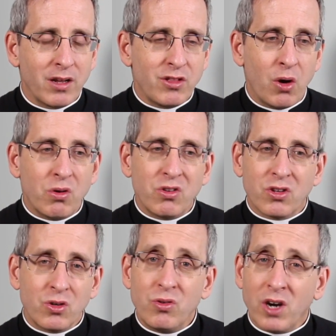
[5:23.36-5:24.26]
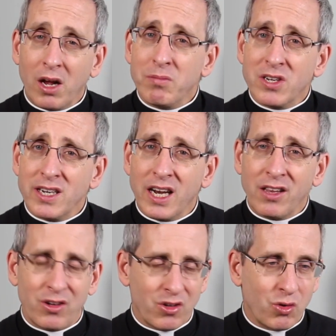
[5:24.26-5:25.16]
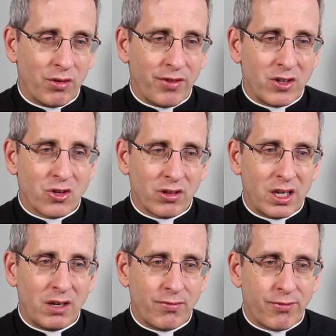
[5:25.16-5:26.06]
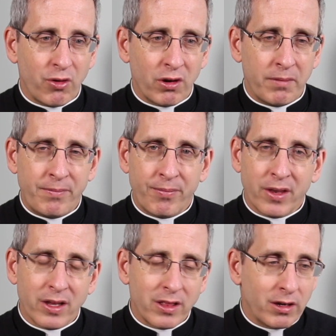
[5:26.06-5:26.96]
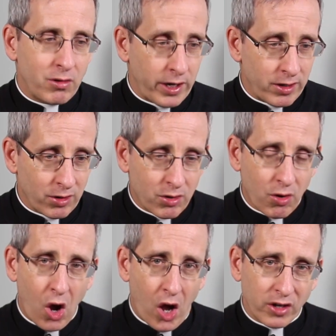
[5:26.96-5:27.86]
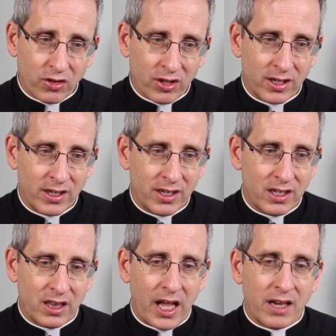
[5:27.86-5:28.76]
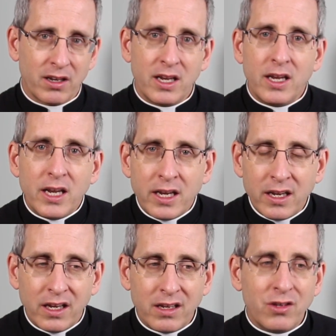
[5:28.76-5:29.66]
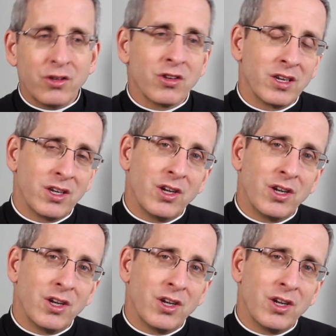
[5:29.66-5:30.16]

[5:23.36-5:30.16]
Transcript: those do come together to eventually form the greater cross that is